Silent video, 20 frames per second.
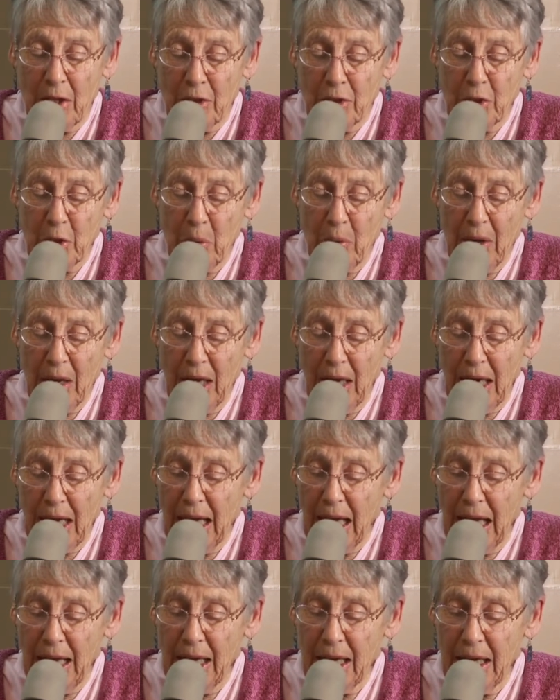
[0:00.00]
Joanne
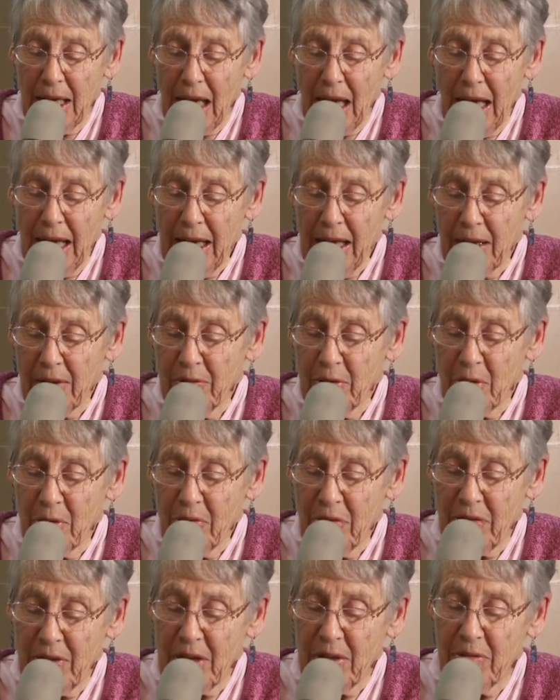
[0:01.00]
added, I have no
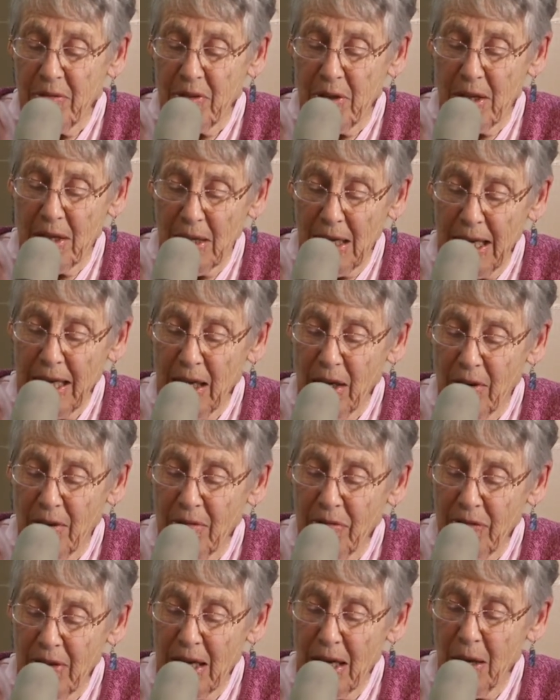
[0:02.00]
favorite lake or
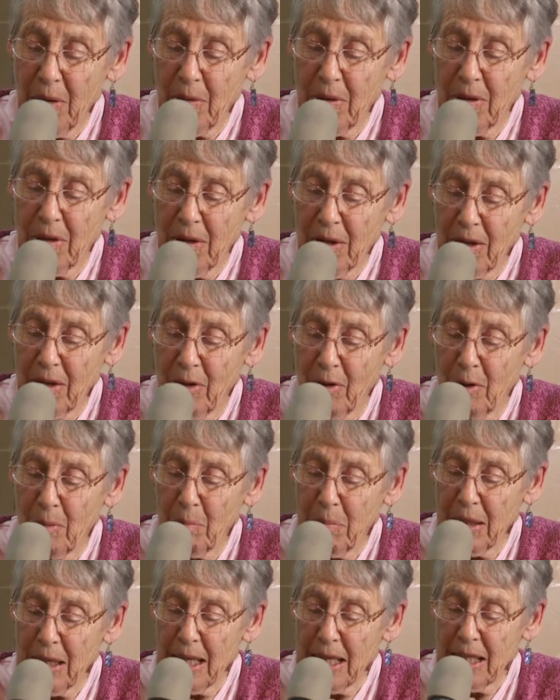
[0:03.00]
flower or
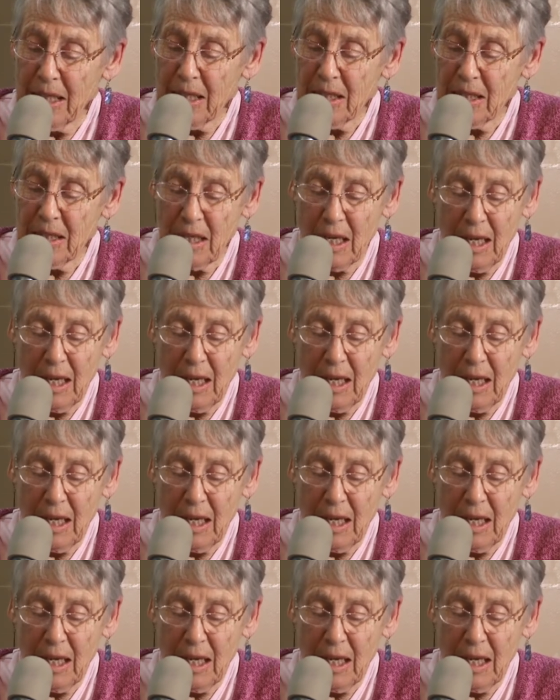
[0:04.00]
place.